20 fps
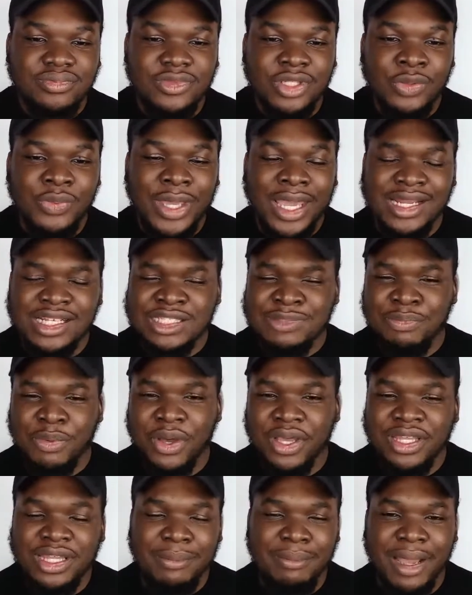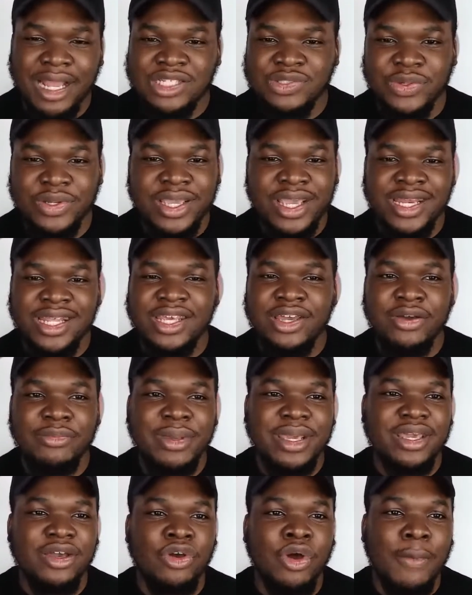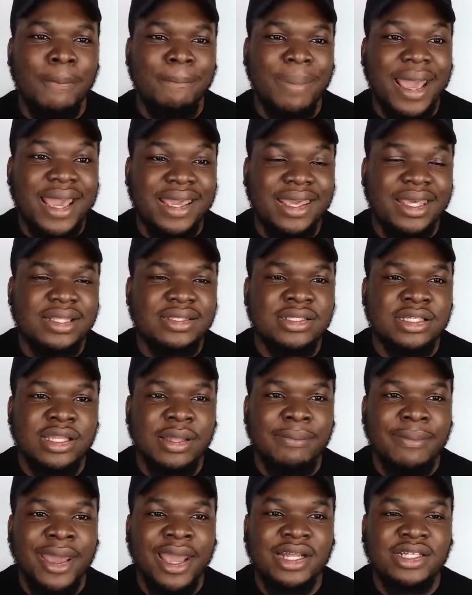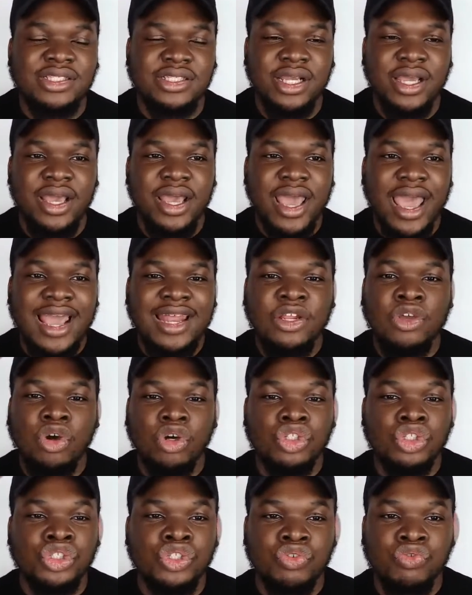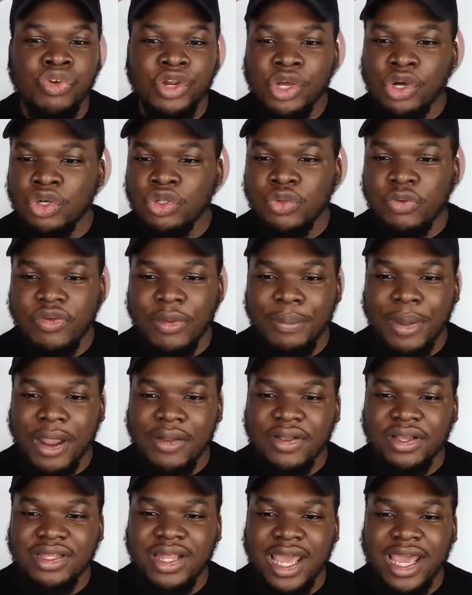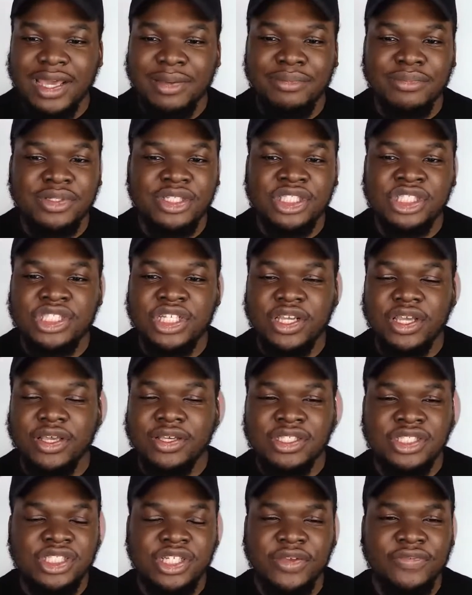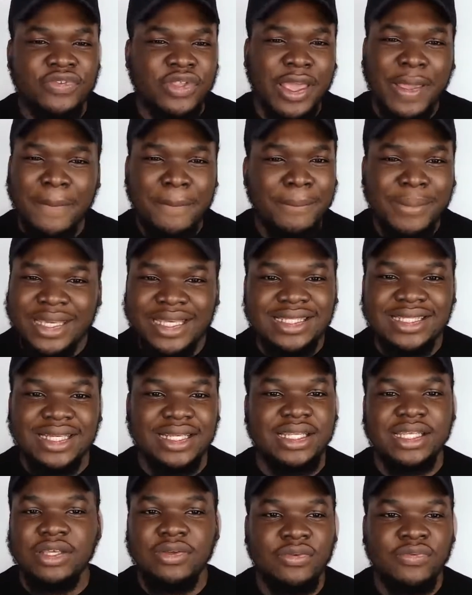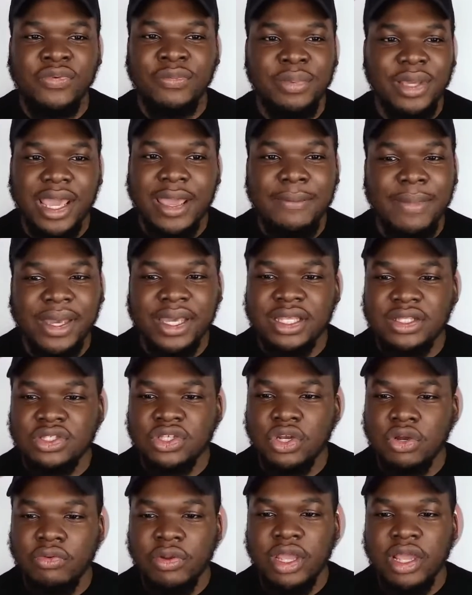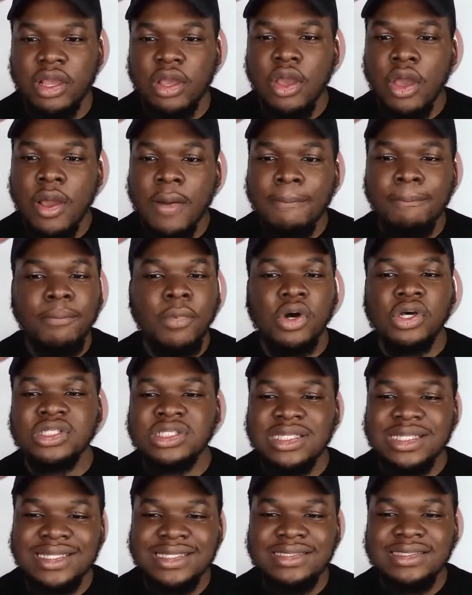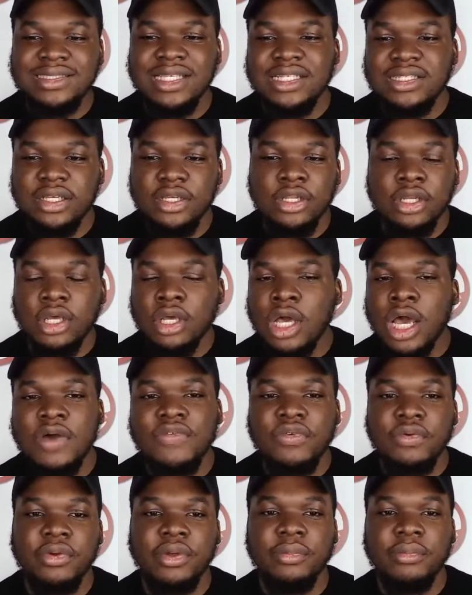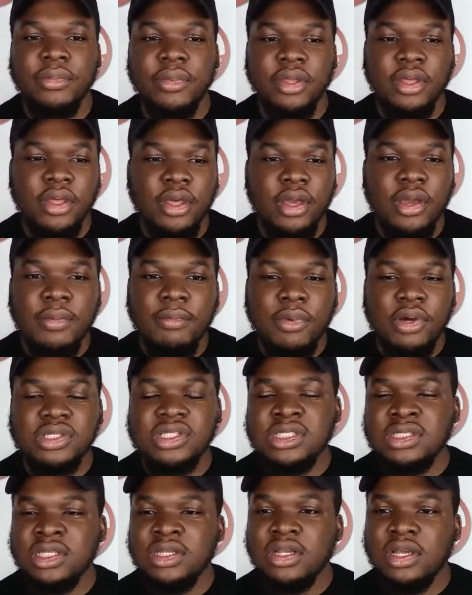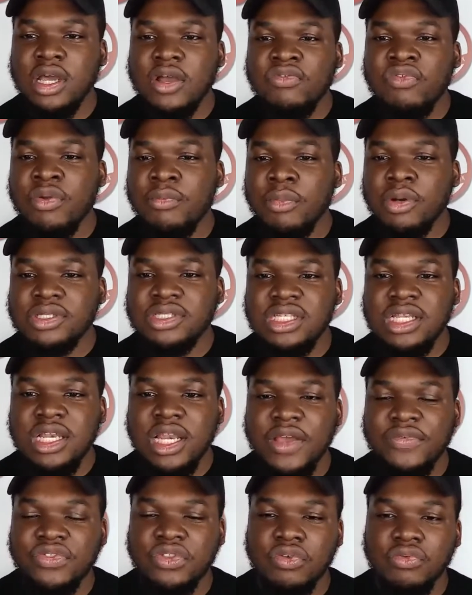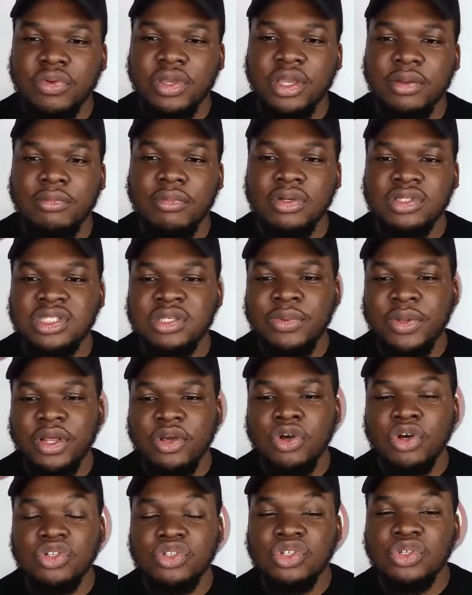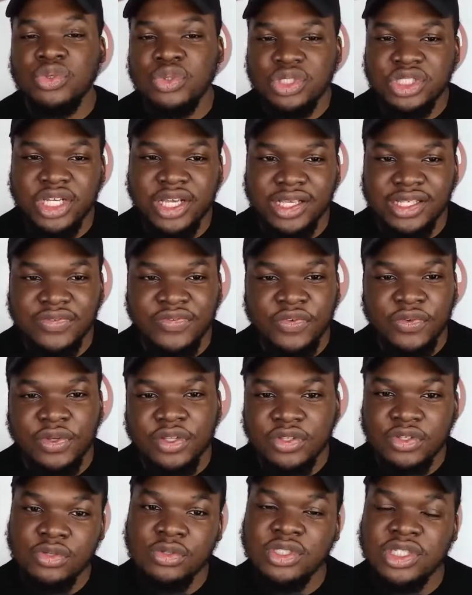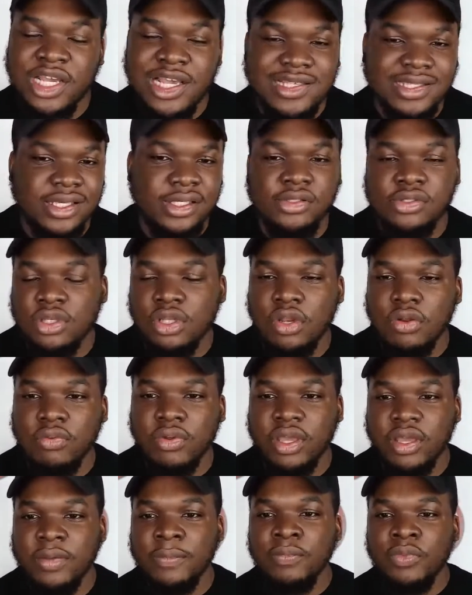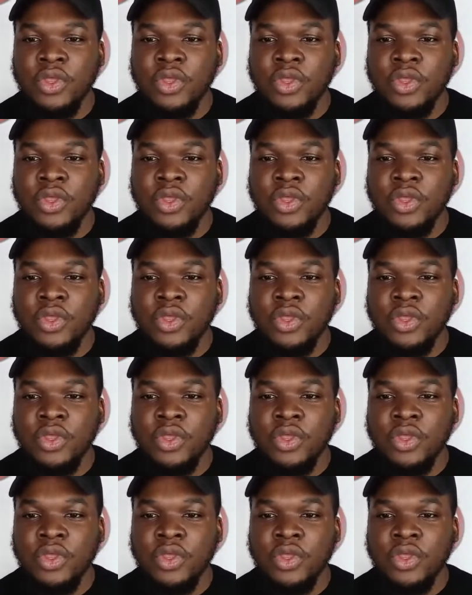We had a spot in the match where Kenny Omega got back into the match and got drilled with a paradigm shift immediately from getting back into the ring. Moxley didn't cover him. Moxley left the ring. Moxley went and got 2 chairs, threw the 2 chairs into the ring.